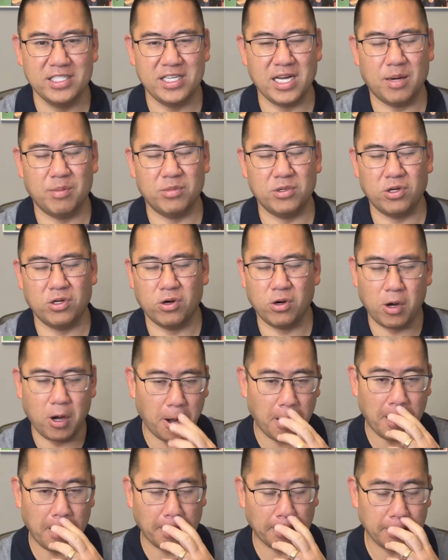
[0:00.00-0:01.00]
down below
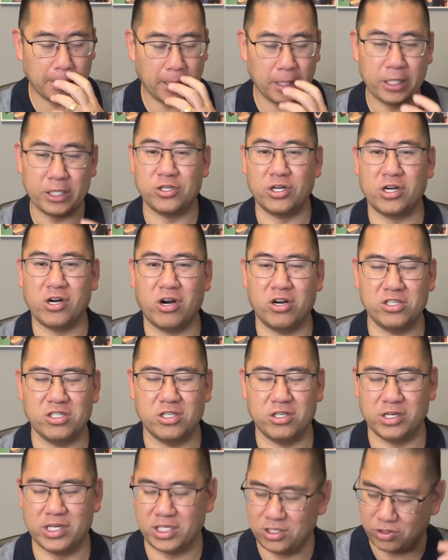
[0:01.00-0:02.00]
on electric cars
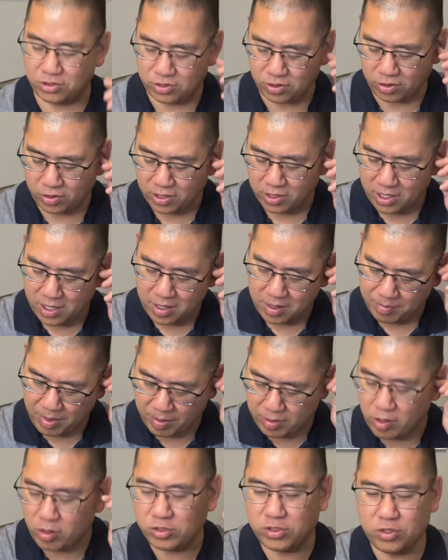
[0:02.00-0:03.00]
to look into. So,
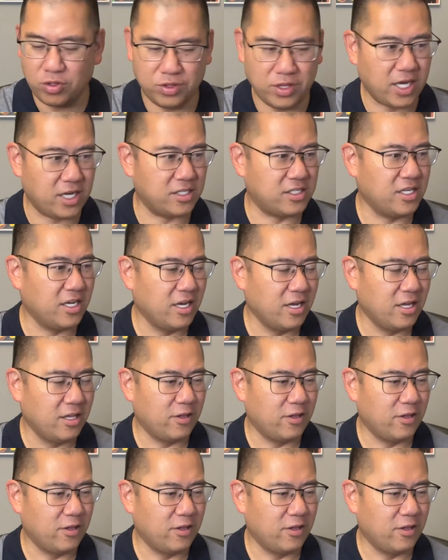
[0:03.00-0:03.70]
maybe those two things.